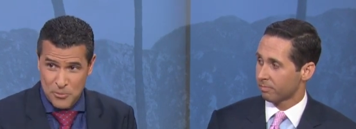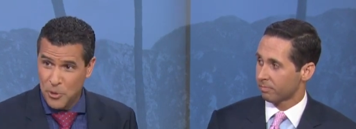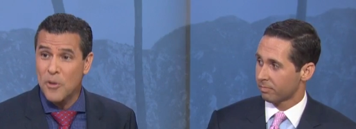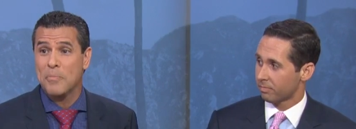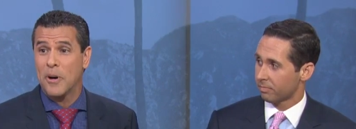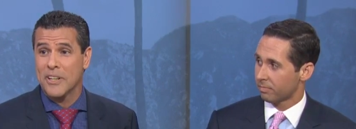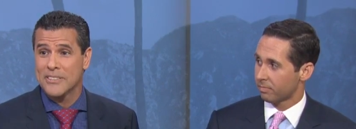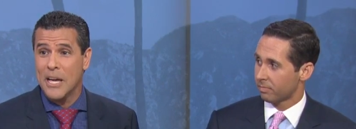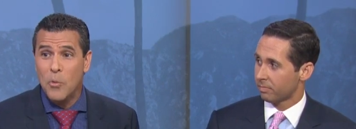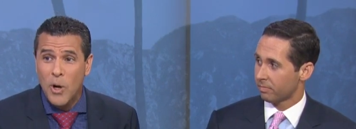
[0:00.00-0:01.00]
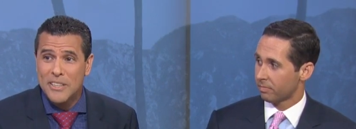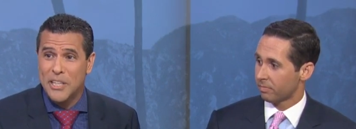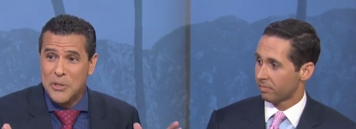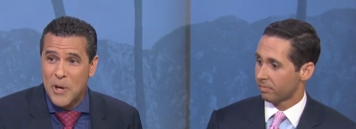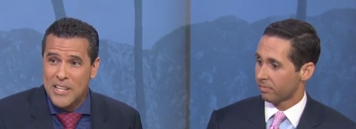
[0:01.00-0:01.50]
Speaker 1: both parties. I want
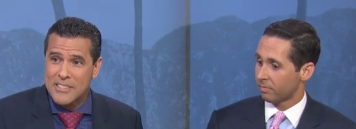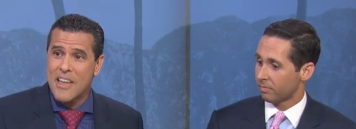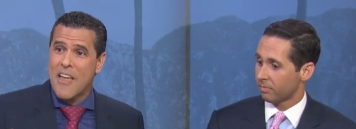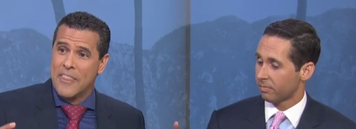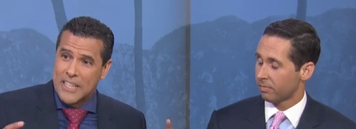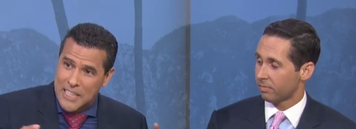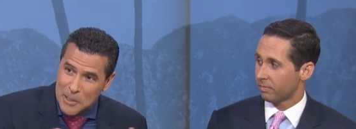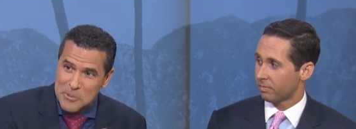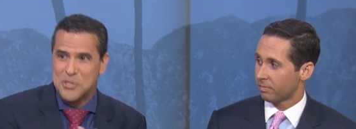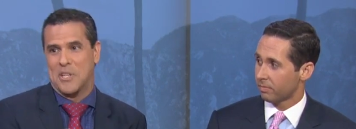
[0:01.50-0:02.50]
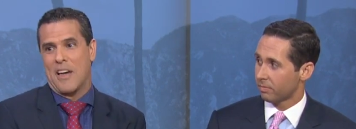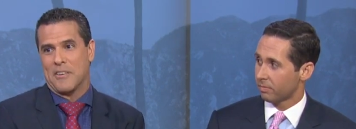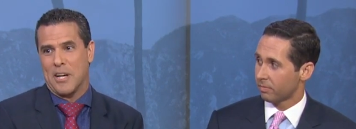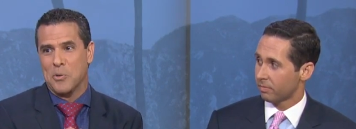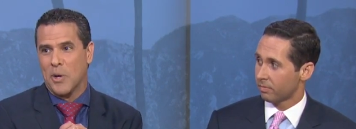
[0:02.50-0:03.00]
the U.S. that comes
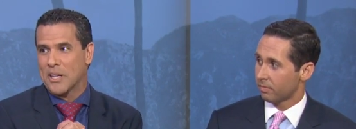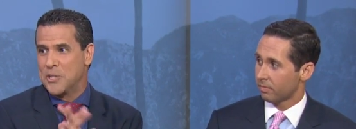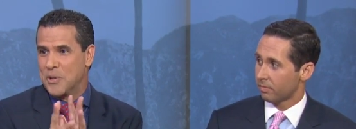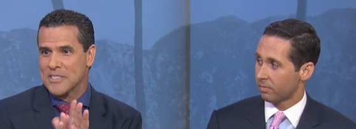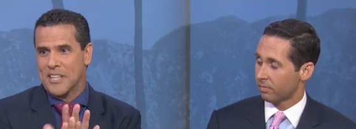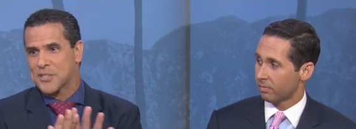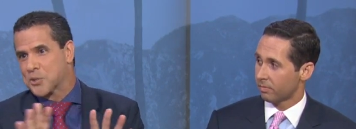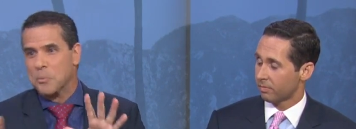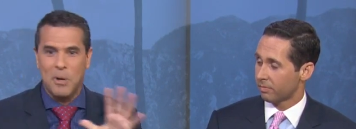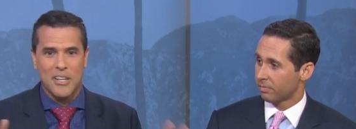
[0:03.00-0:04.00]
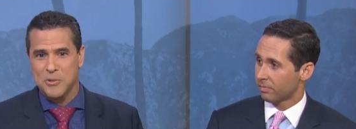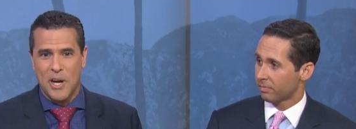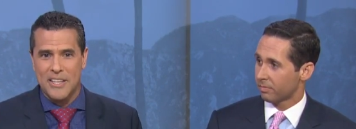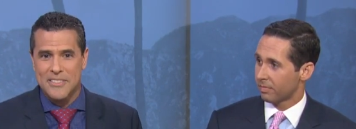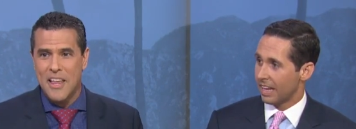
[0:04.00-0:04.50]
together. I don't want a U.S. that is so
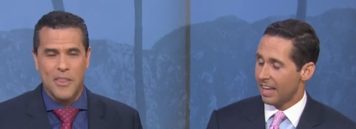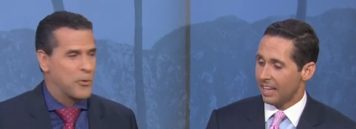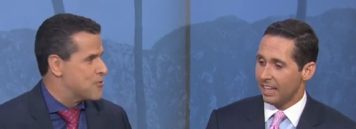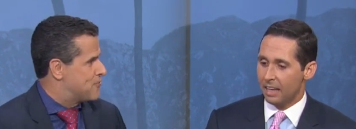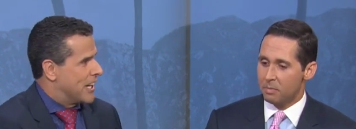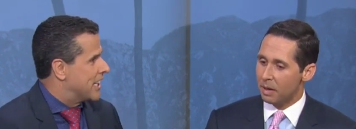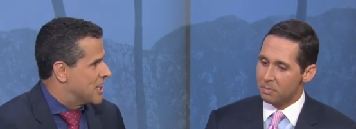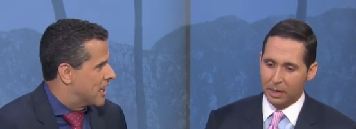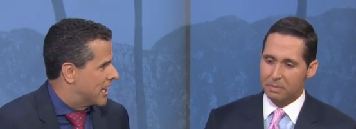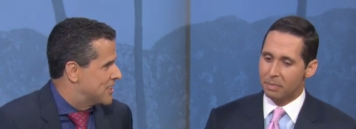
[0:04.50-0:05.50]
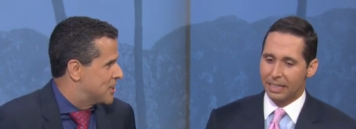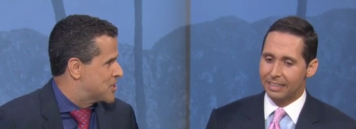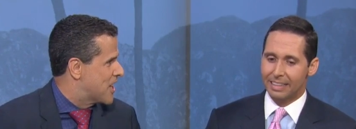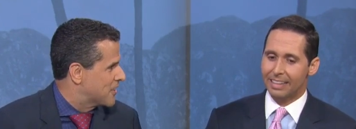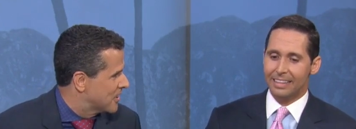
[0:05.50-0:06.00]
polarized that we're yeah, fighting but, but, against but
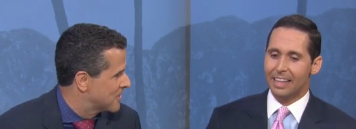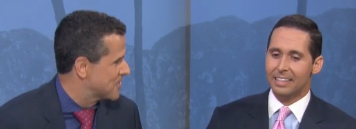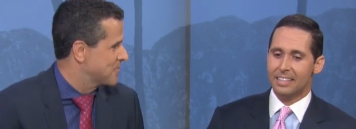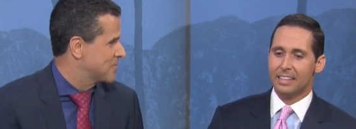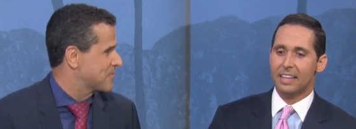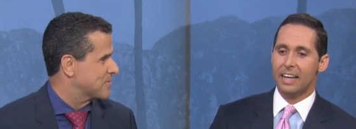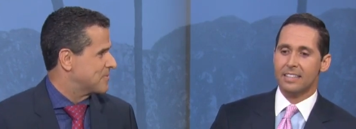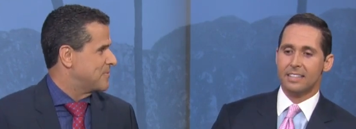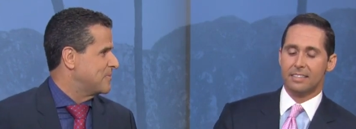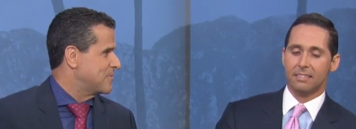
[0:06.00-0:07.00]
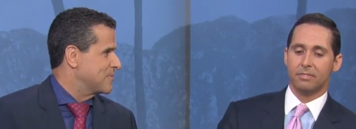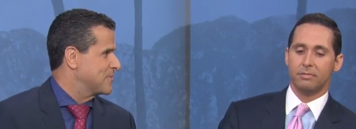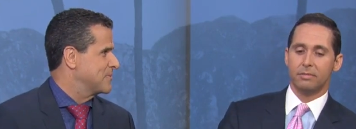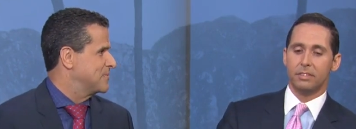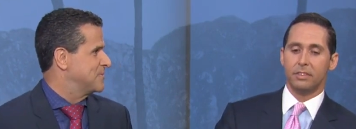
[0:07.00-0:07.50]
each other.
Speaker 2: That's, that's
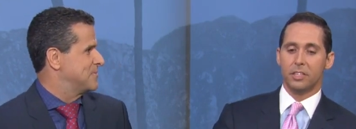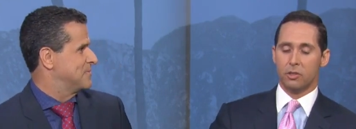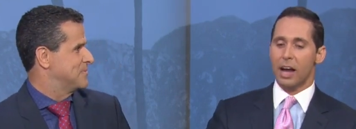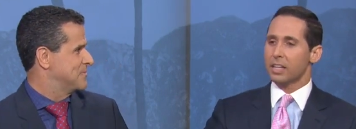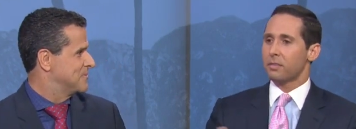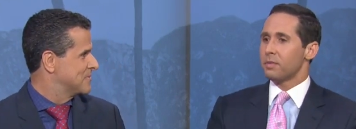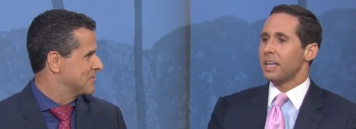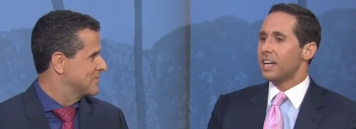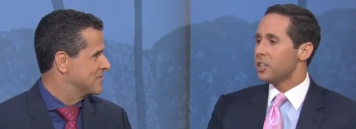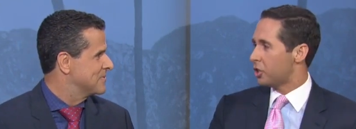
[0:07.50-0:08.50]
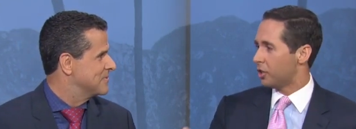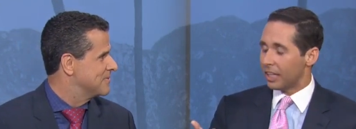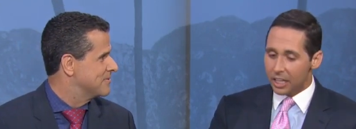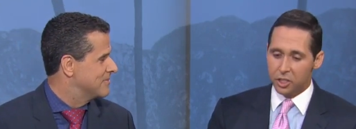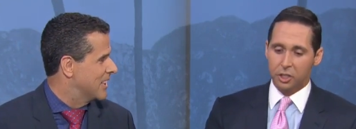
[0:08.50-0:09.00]
distracting from the issue.
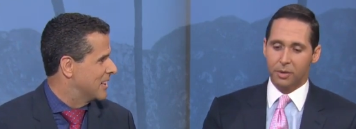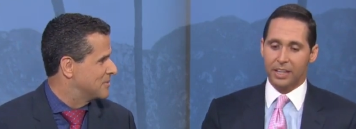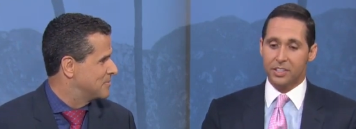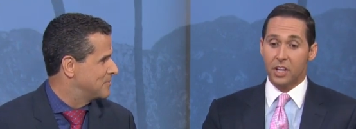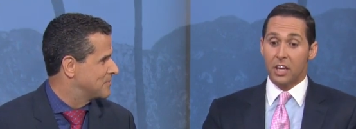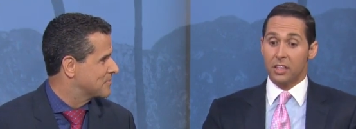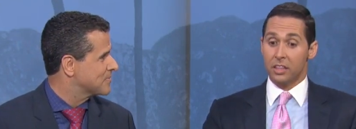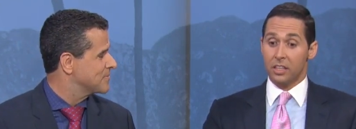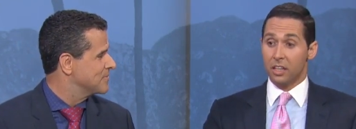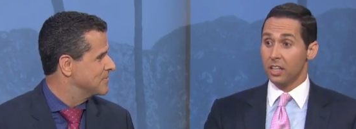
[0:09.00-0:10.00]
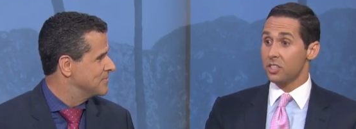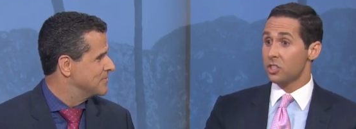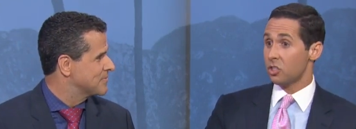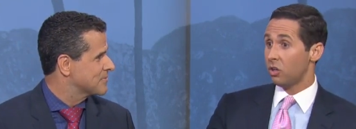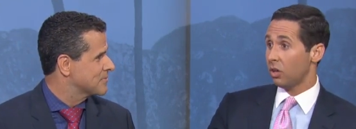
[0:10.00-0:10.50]
The issue yeah. is that the
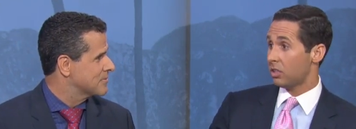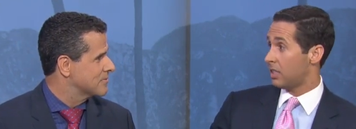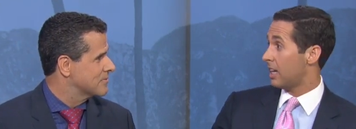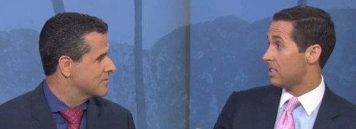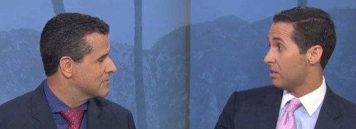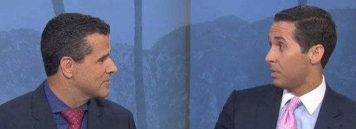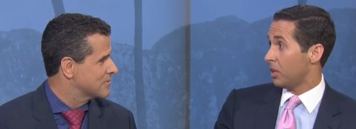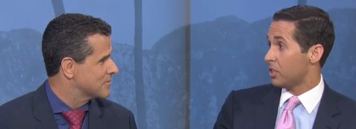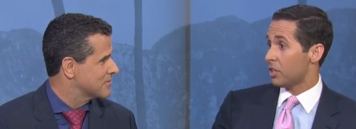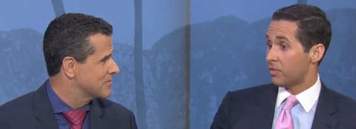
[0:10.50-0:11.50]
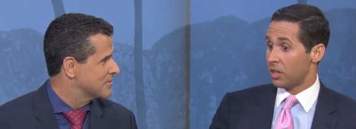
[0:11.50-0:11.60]
Clintons took tens of millions of